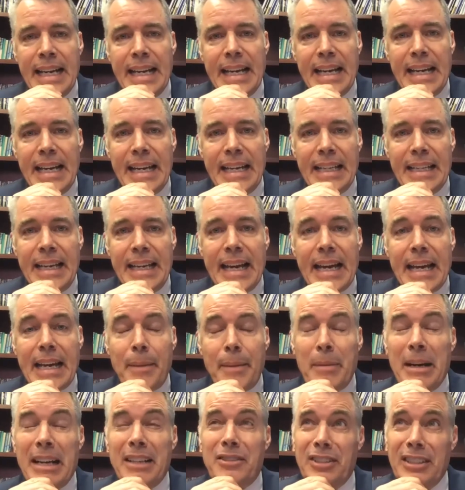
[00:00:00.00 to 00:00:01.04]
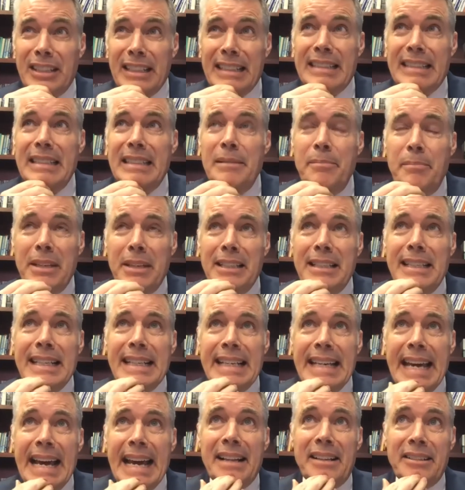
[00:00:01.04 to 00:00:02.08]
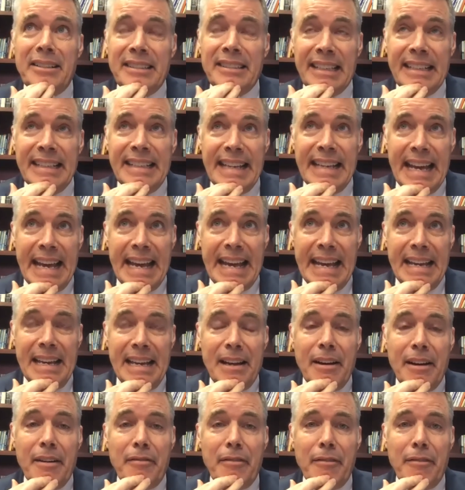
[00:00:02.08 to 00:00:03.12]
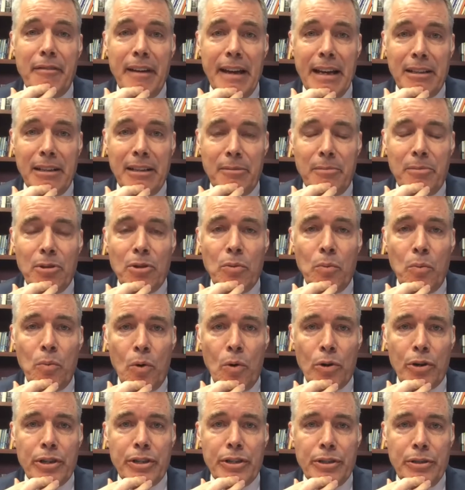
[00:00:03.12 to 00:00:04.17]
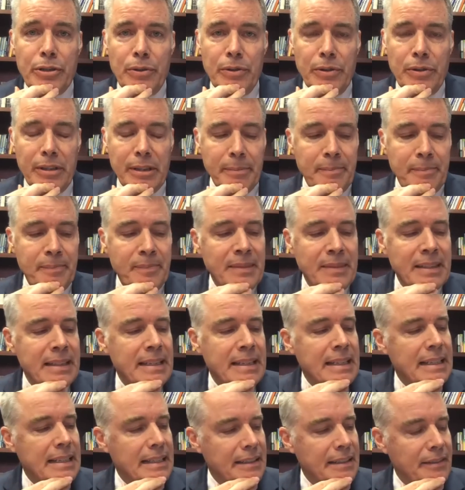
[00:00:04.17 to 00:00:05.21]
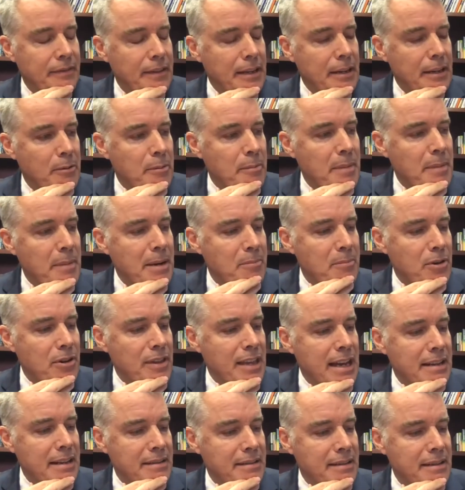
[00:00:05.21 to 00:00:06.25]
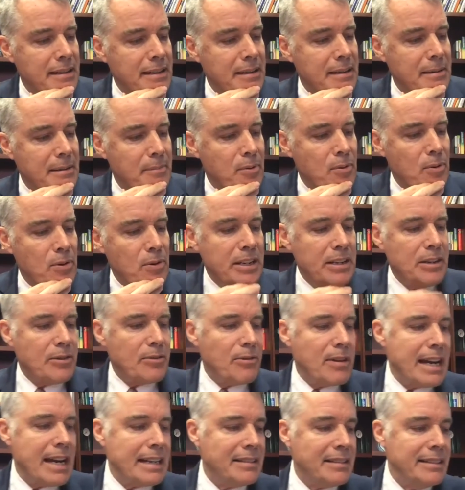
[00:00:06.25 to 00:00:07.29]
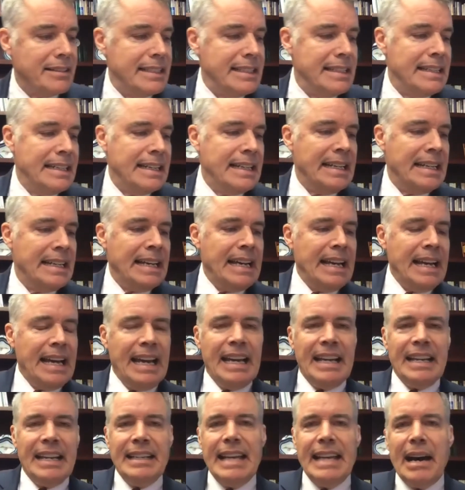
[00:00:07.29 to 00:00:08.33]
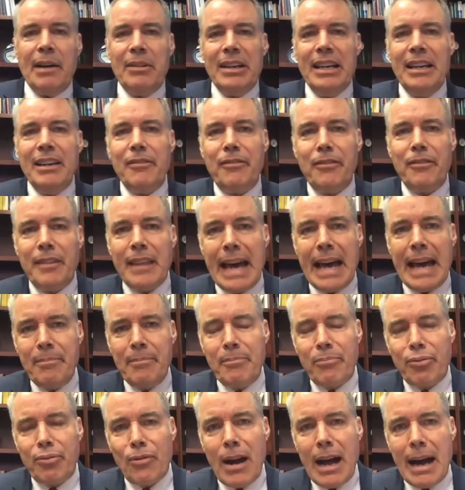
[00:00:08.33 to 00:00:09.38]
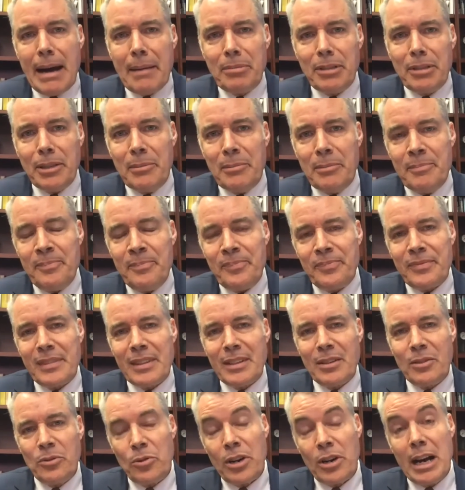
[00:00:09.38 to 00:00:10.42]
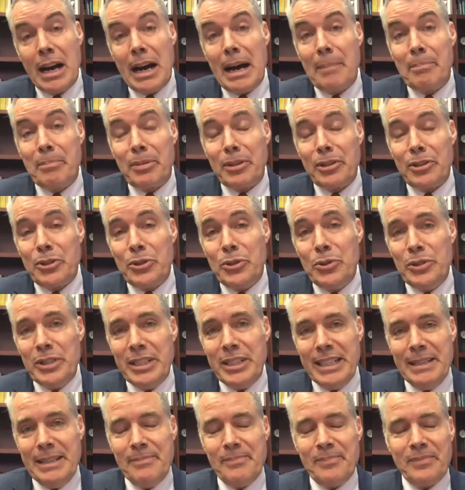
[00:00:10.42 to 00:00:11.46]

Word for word: and they had about sixty million gallons a day of available water to them, if I remember that data point correctly. Now, if that problem or opportunity